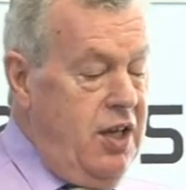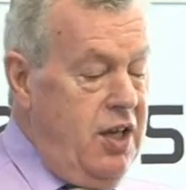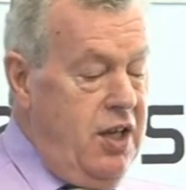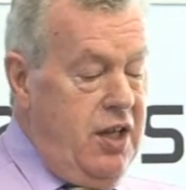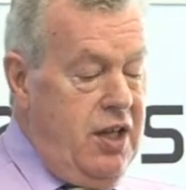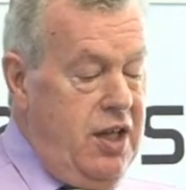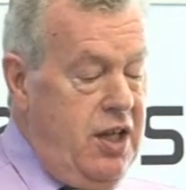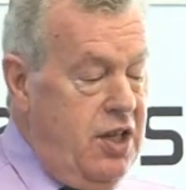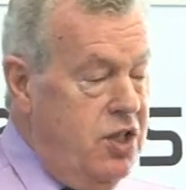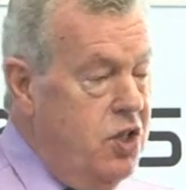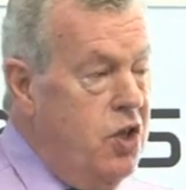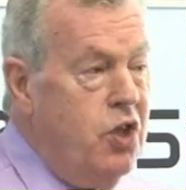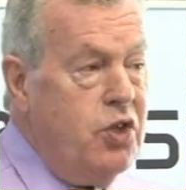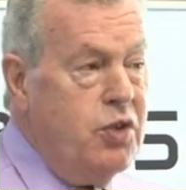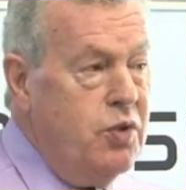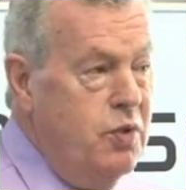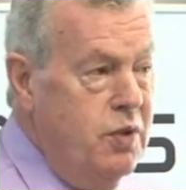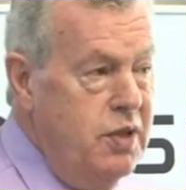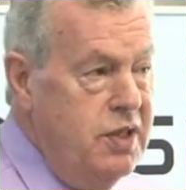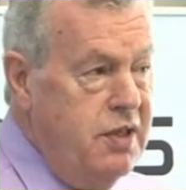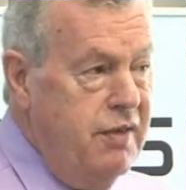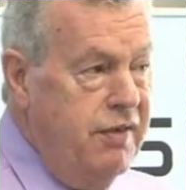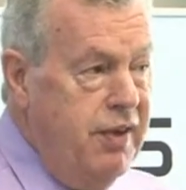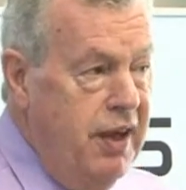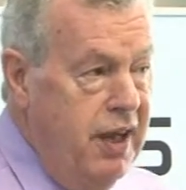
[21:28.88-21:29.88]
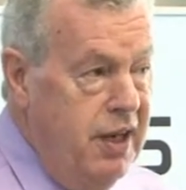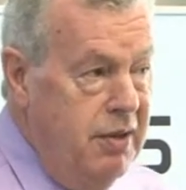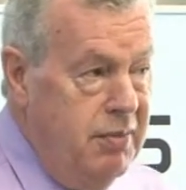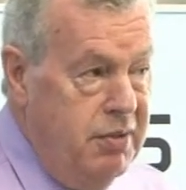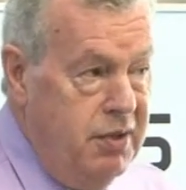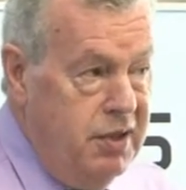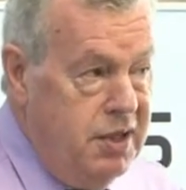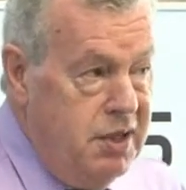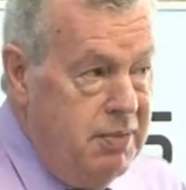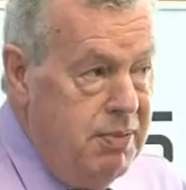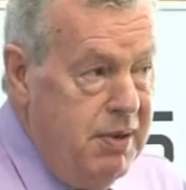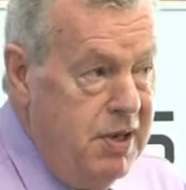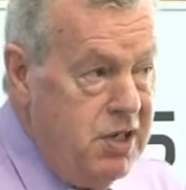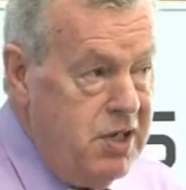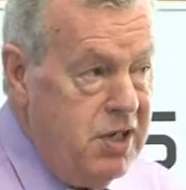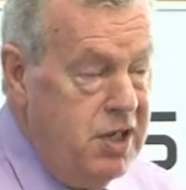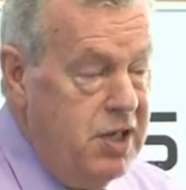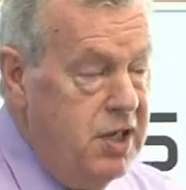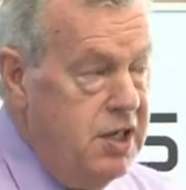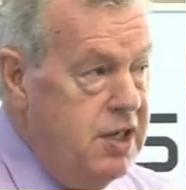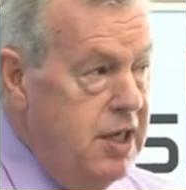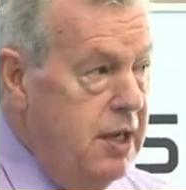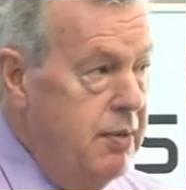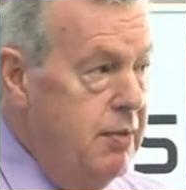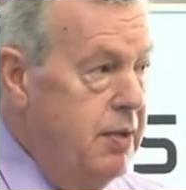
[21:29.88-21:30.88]
It's not always available. It depends on
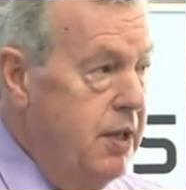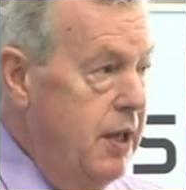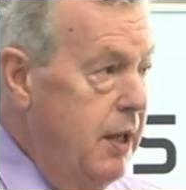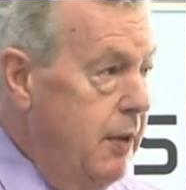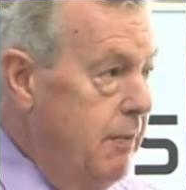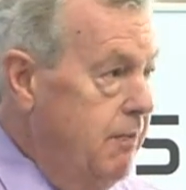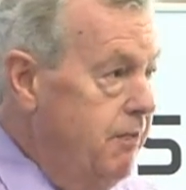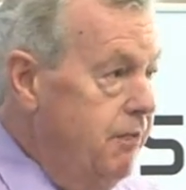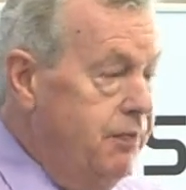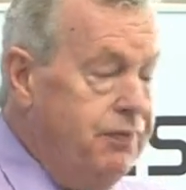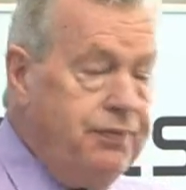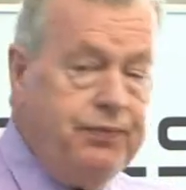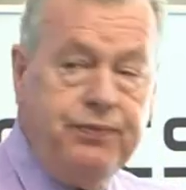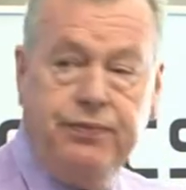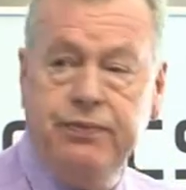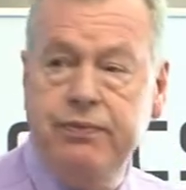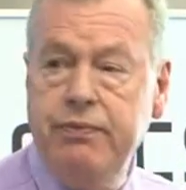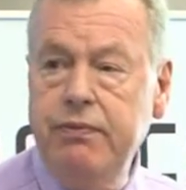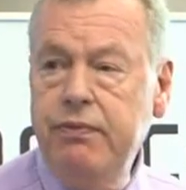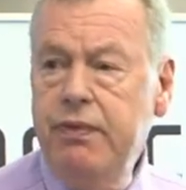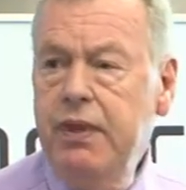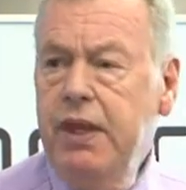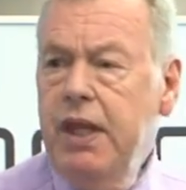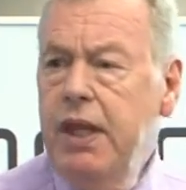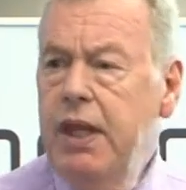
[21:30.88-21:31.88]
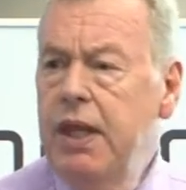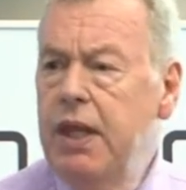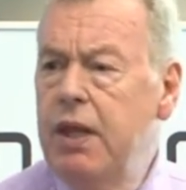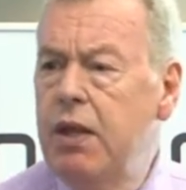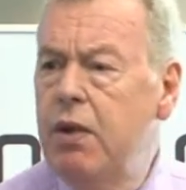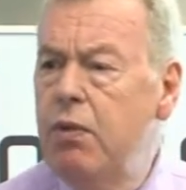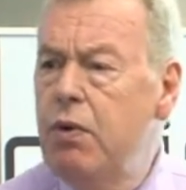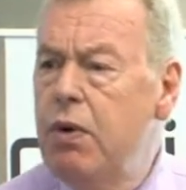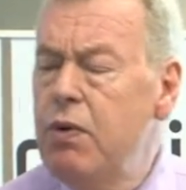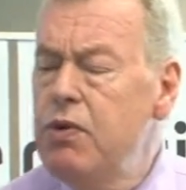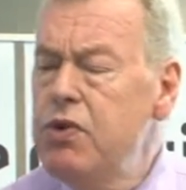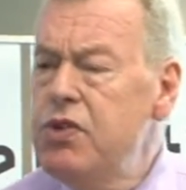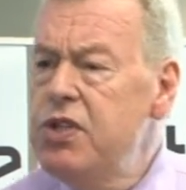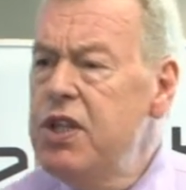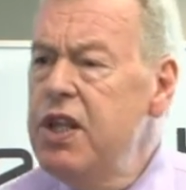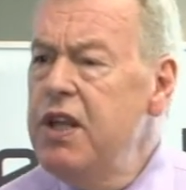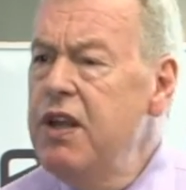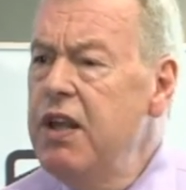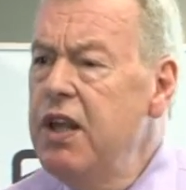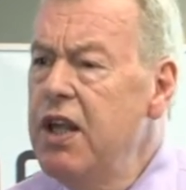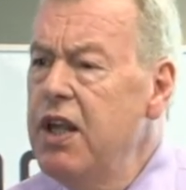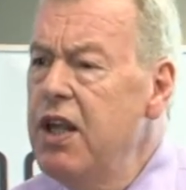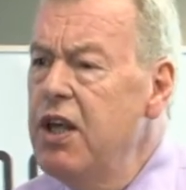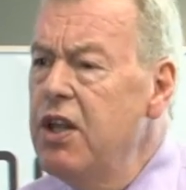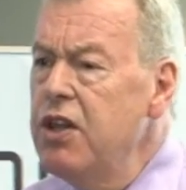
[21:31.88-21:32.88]
the time of the year. What was
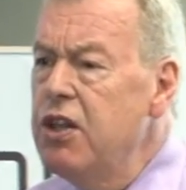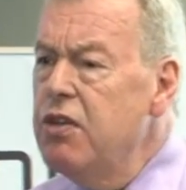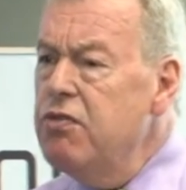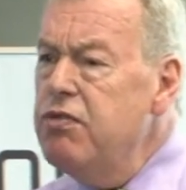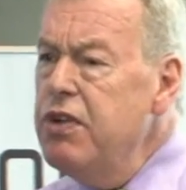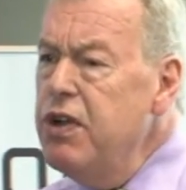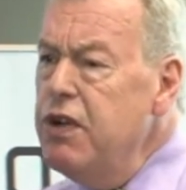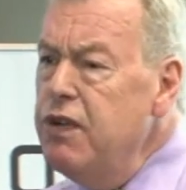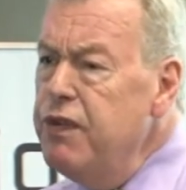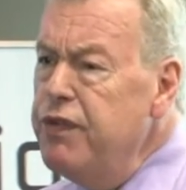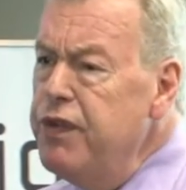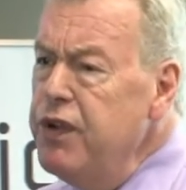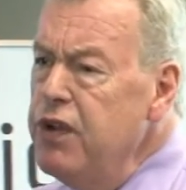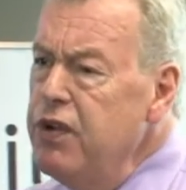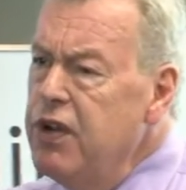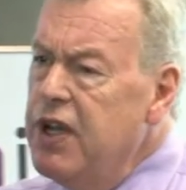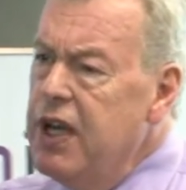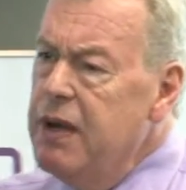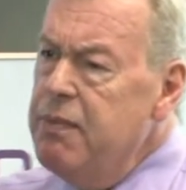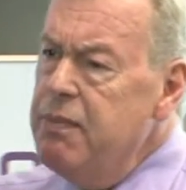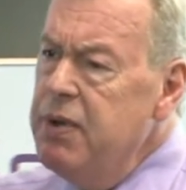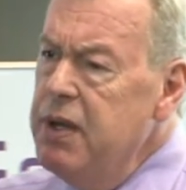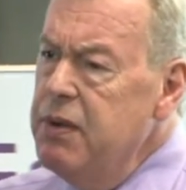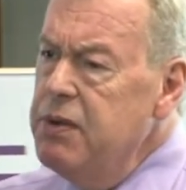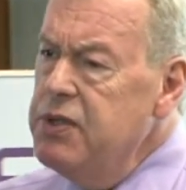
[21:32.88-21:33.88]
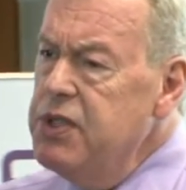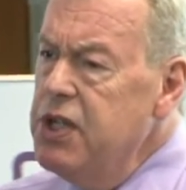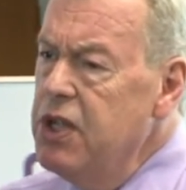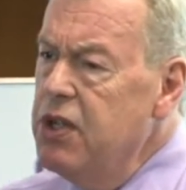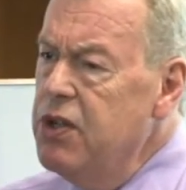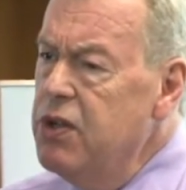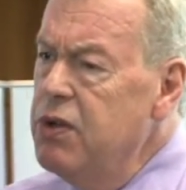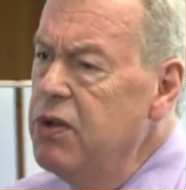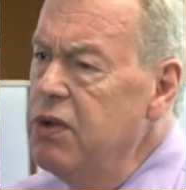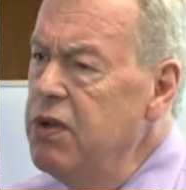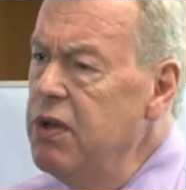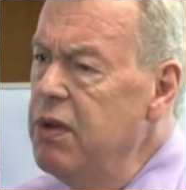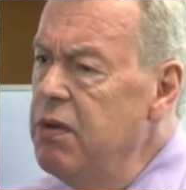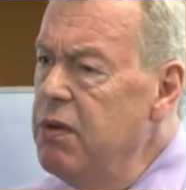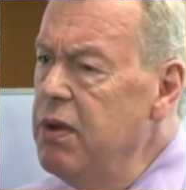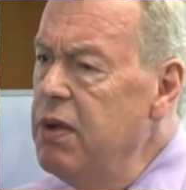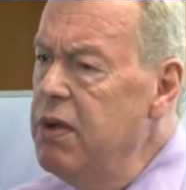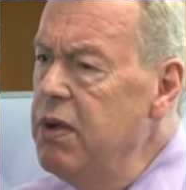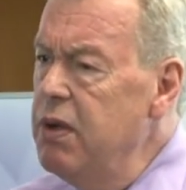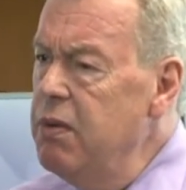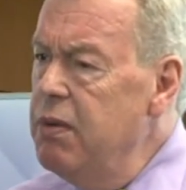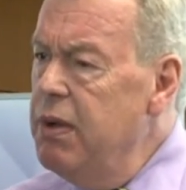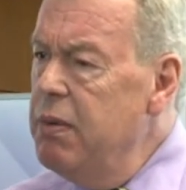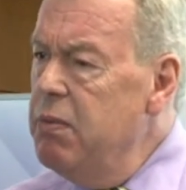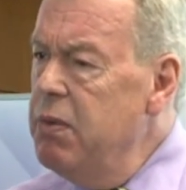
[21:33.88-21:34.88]
the Real Food Company, was it called,
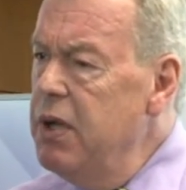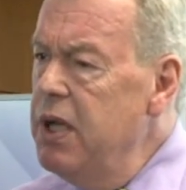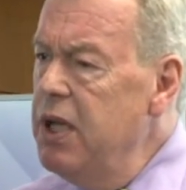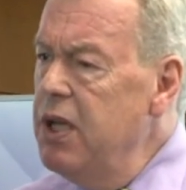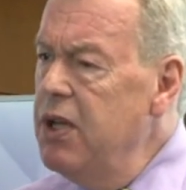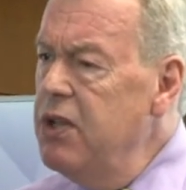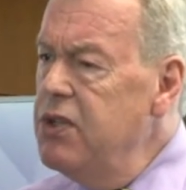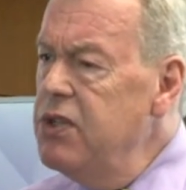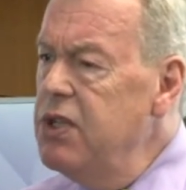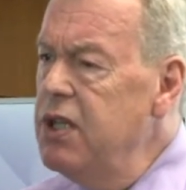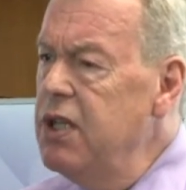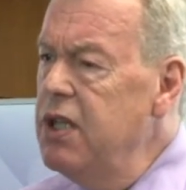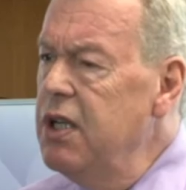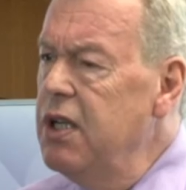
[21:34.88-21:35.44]
the one we use?